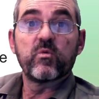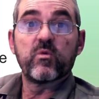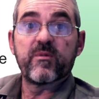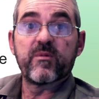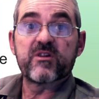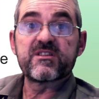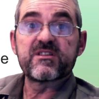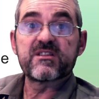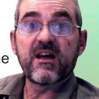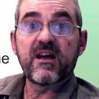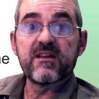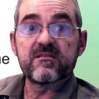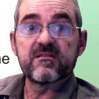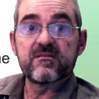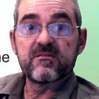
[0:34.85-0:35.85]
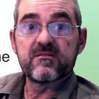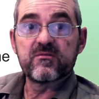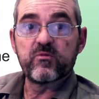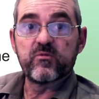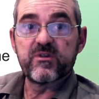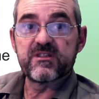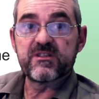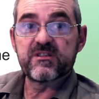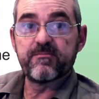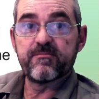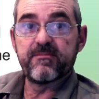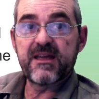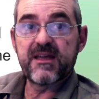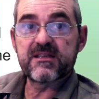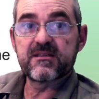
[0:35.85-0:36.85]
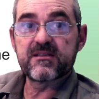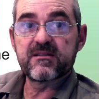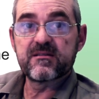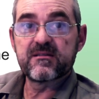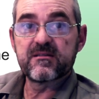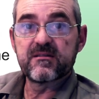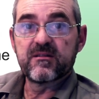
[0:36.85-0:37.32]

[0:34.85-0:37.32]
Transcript: We must decide which is the best,